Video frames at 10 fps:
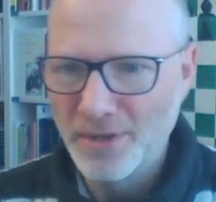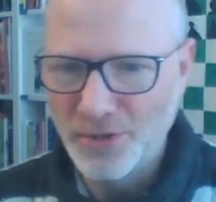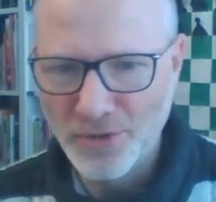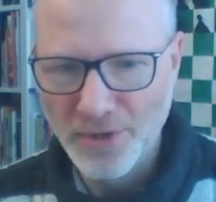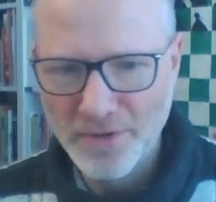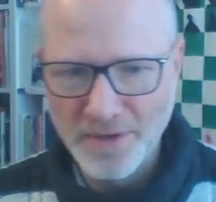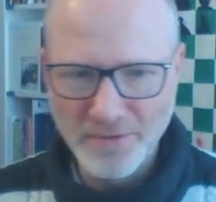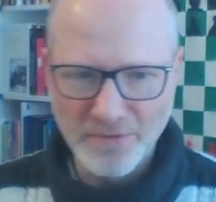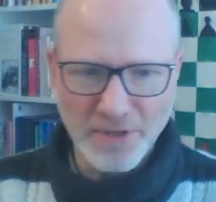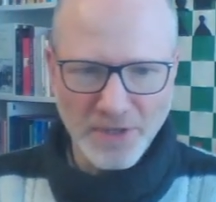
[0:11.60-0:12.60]
Jonathan
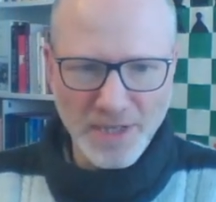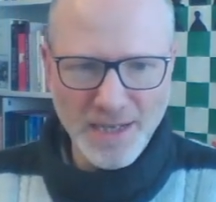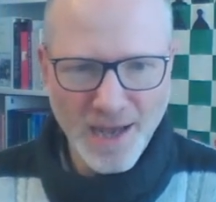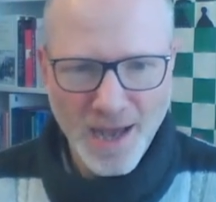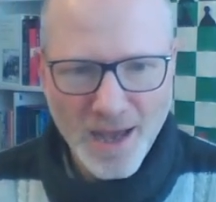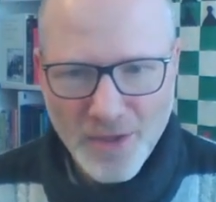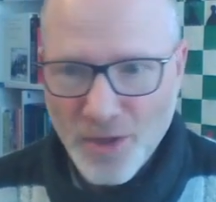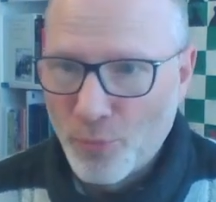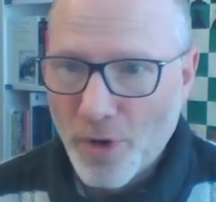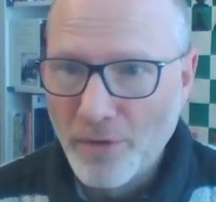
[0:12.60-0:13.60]
van Nie, the
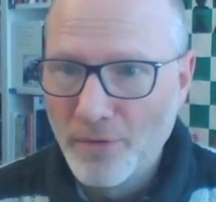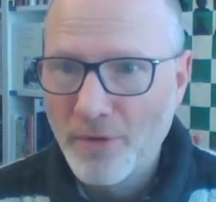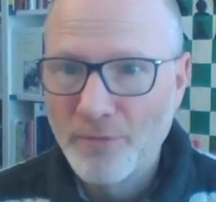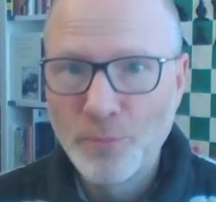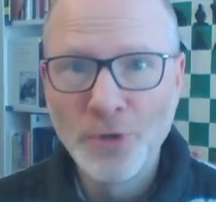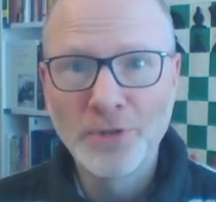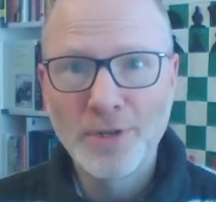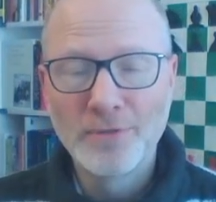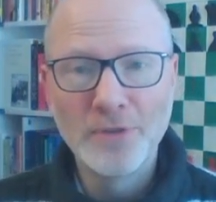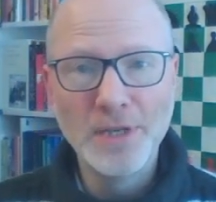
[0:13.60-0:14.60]
brother of Piotr
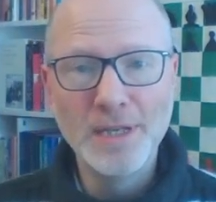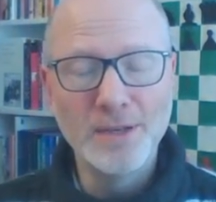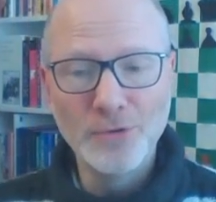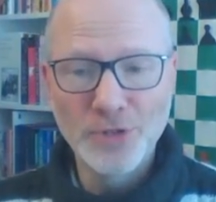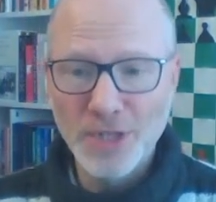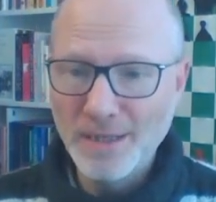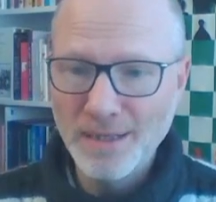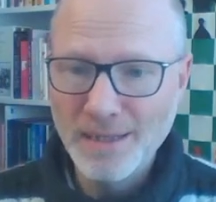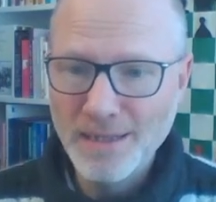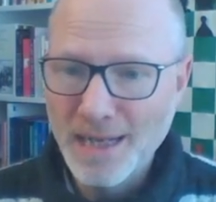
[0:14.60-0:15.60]
van Nie, who sent
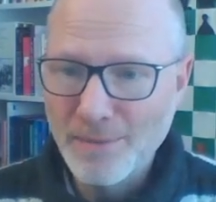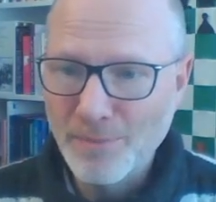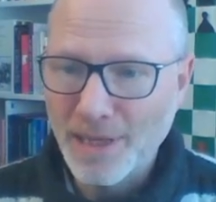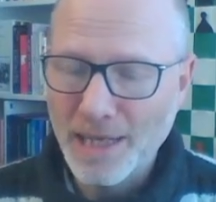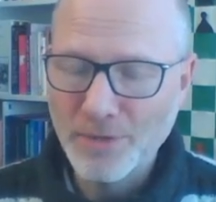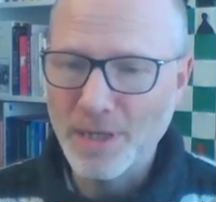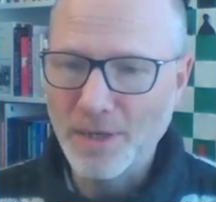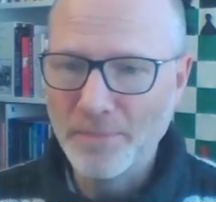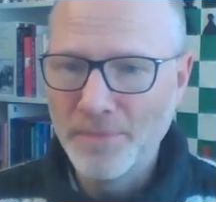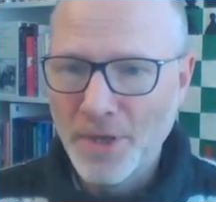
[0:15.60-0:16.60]
in his game last
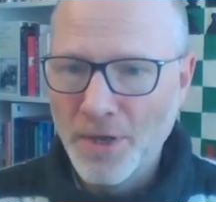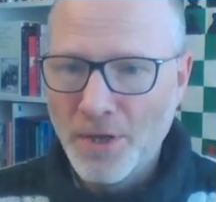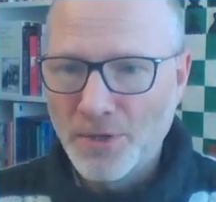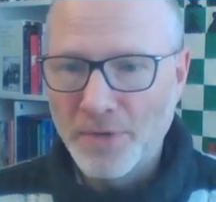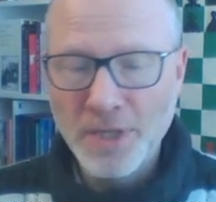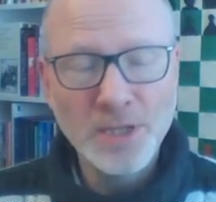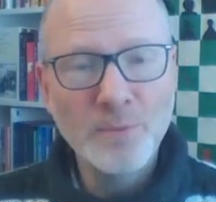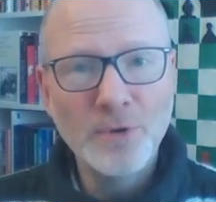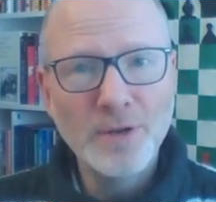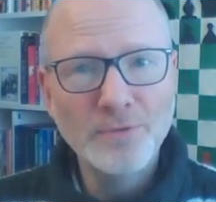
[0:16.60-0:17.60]
week. So this
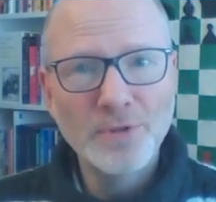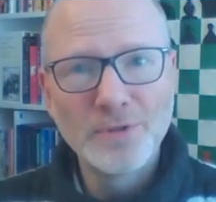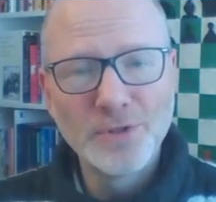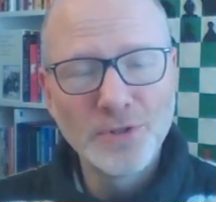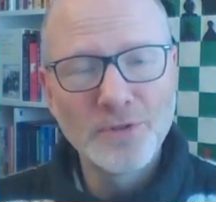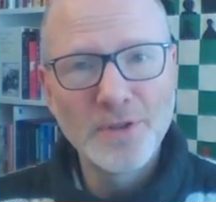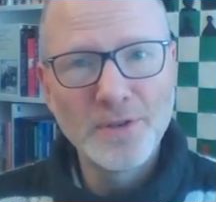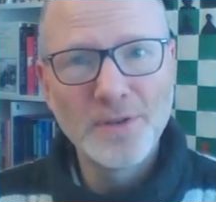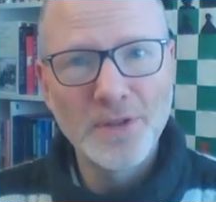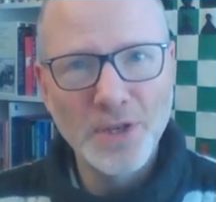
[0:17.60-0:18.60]
time around,
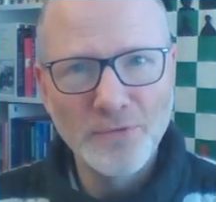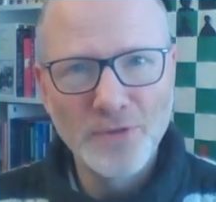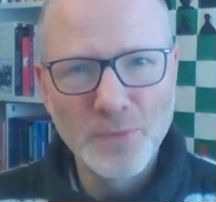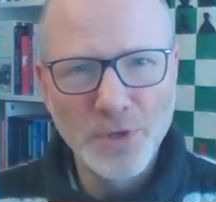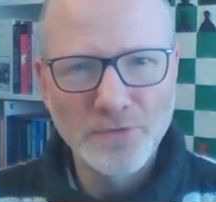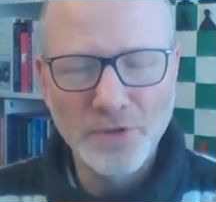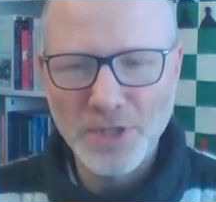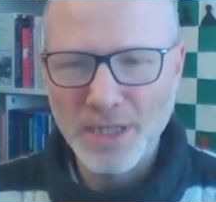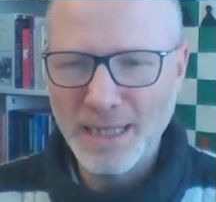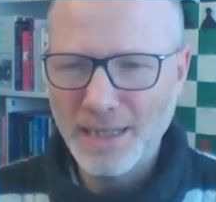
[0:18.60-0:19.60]
Jonathan, thank you very much for
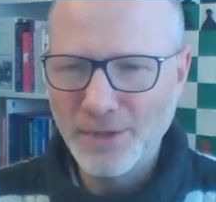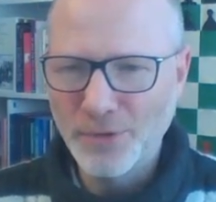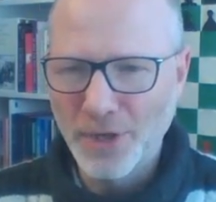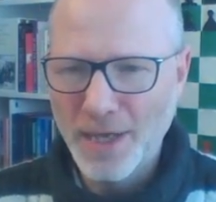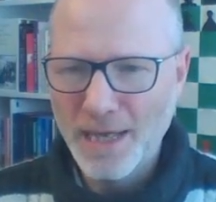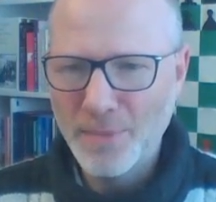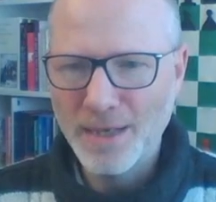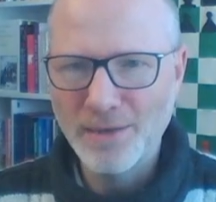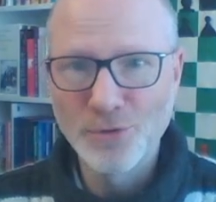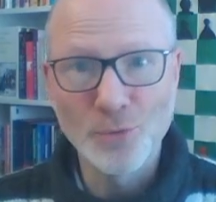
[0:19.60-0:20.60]
sending in your game
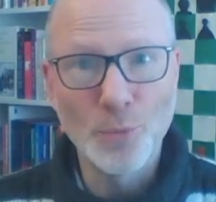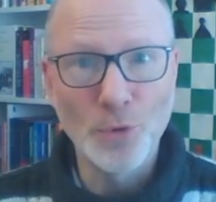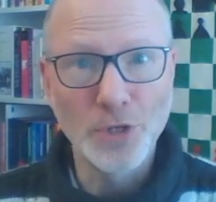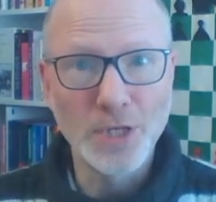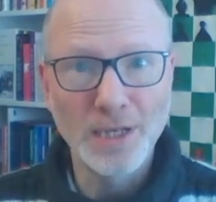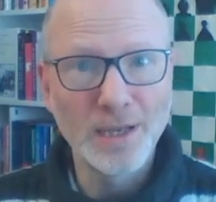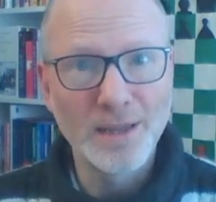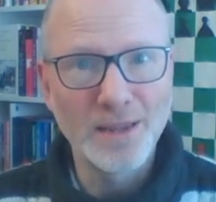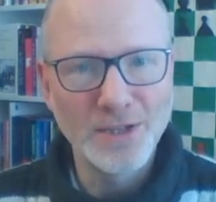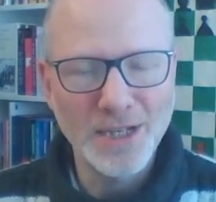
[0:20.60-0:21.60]
and supporting
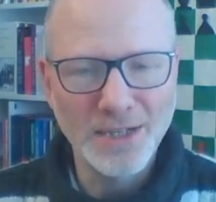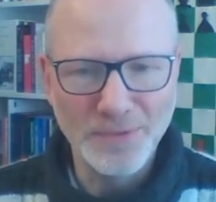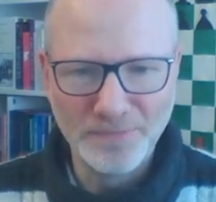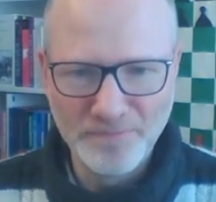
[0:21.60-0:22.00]
the channel.